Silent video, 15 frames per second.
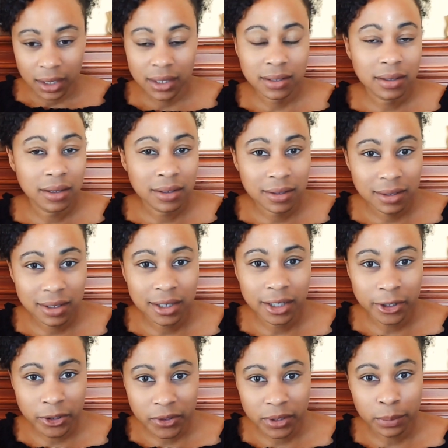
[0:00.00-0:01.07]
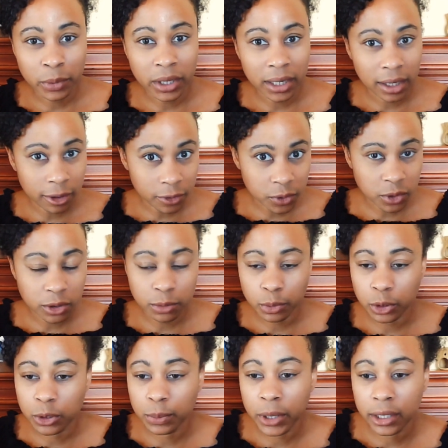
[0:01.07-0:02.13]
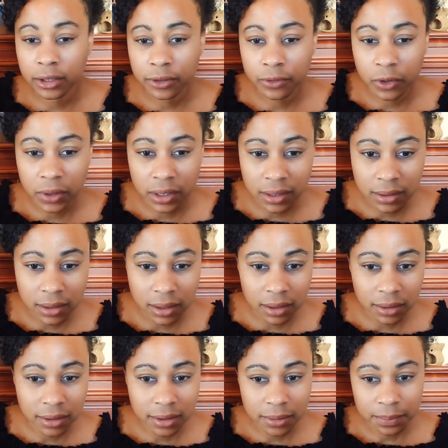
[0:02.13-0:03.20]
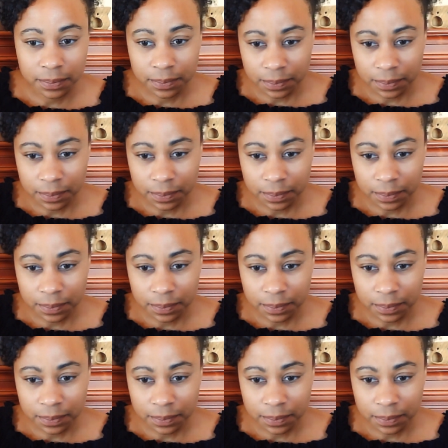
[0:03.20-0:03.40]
it's nice to hear somebody else's perspective on these things.